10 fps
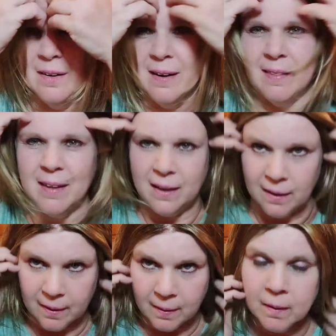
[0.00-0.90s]
I think.
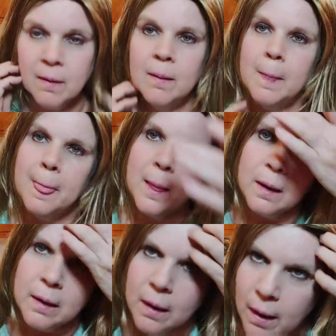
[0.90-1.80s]

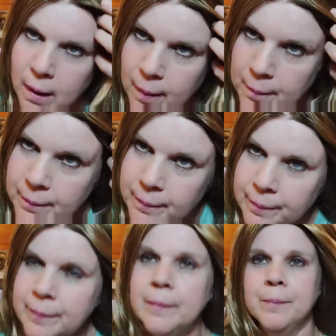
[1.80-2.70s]
Um,
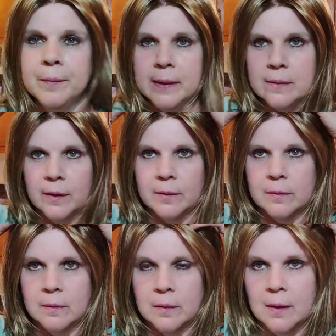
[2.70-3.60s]
the, the,
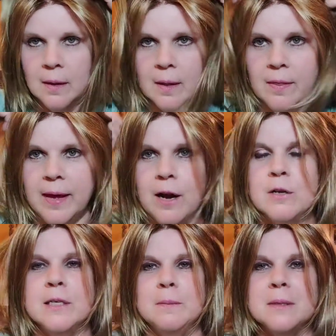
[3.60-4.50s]
the hair
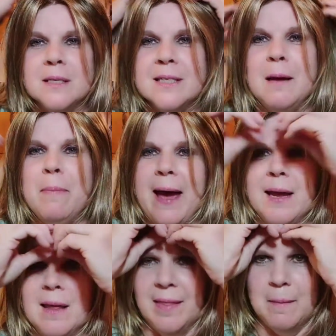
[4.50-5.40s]
seems to stay back
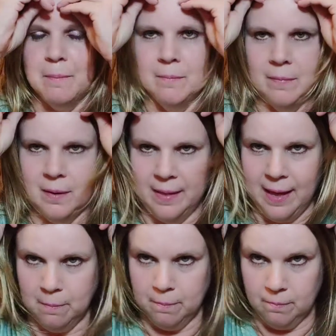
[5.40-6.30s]
in that, in
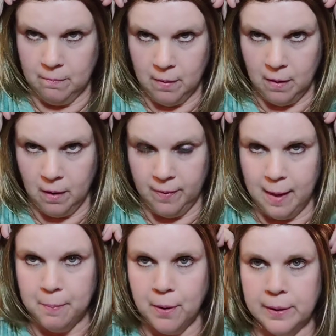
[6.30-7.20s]
that, on that
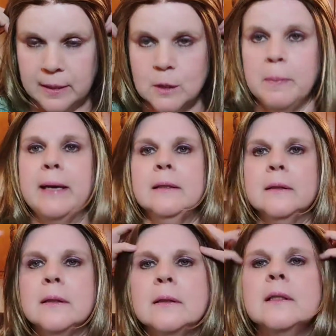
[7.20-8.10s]
parting space.
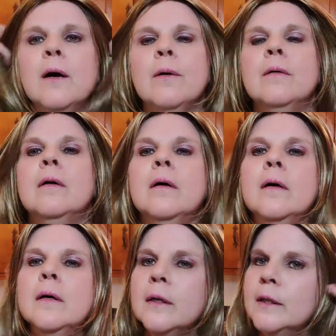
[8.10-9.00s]
So
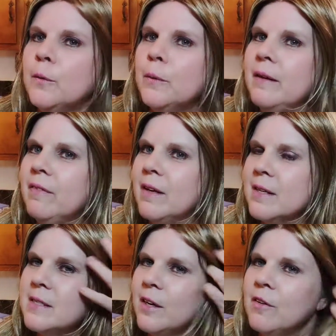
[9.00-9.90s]
we'll leave it in the
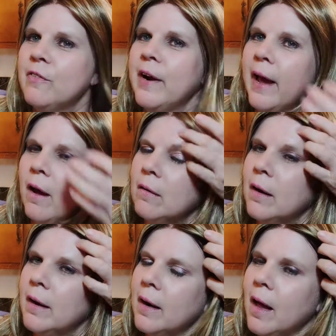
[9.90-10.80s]
center for now
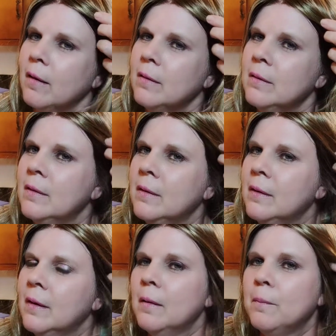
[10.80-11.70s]
and I'll
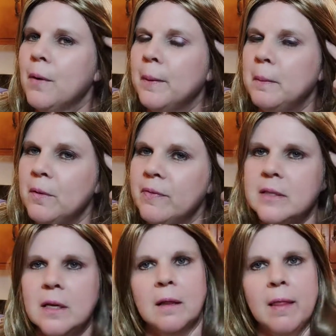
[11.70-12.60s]
probably move it
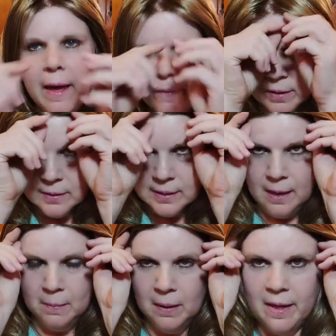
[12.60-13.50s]
to the left because I
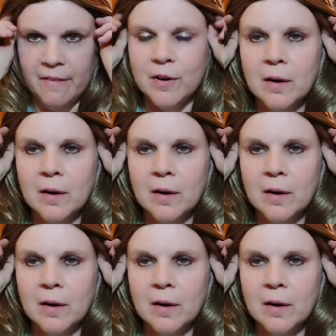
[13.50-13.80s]
am a left.